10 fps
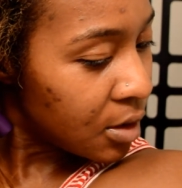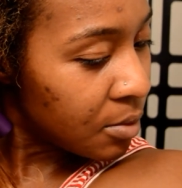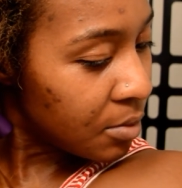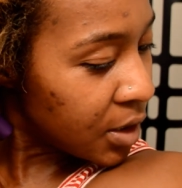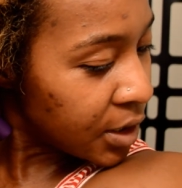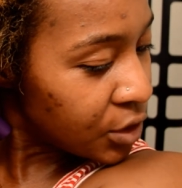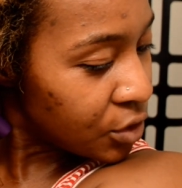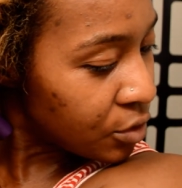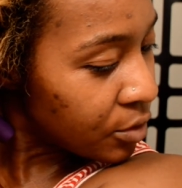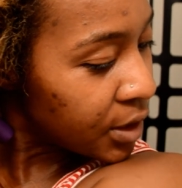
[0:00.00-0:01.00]
my
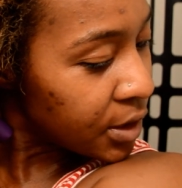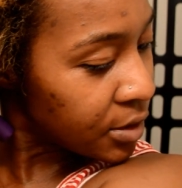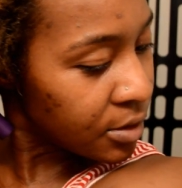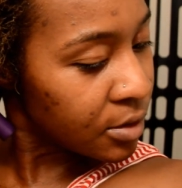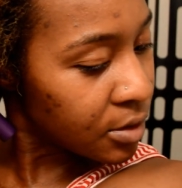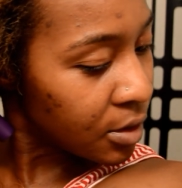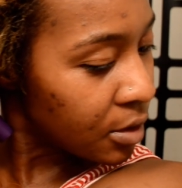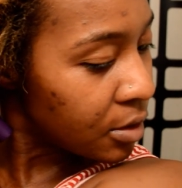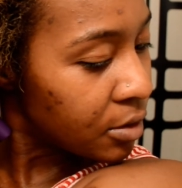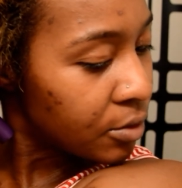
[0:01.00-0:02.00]
choice,
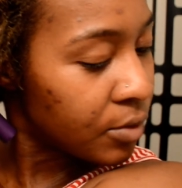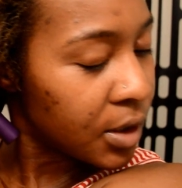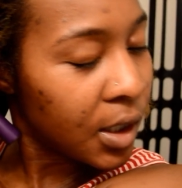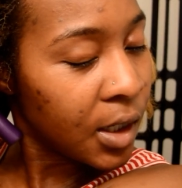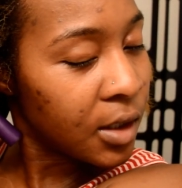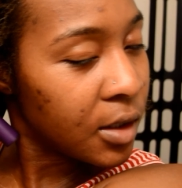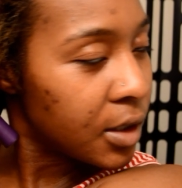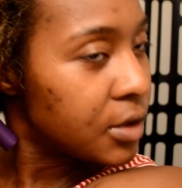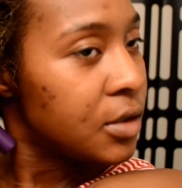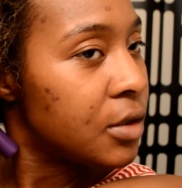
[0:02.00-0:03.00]
what I
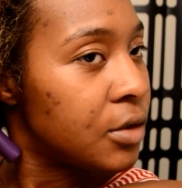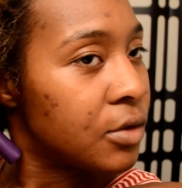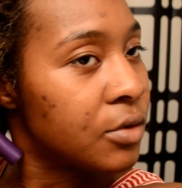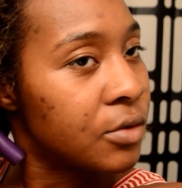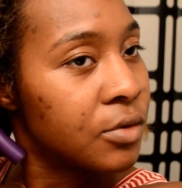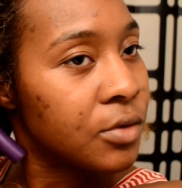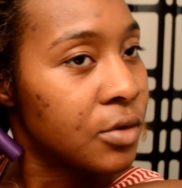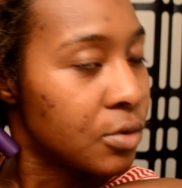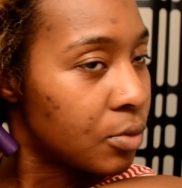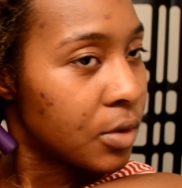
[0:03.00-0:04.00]
like to
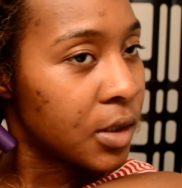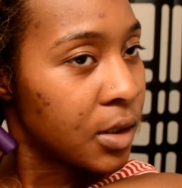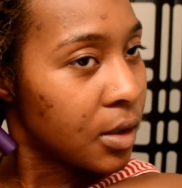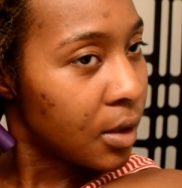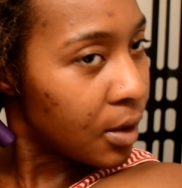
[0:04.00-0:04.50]
use, what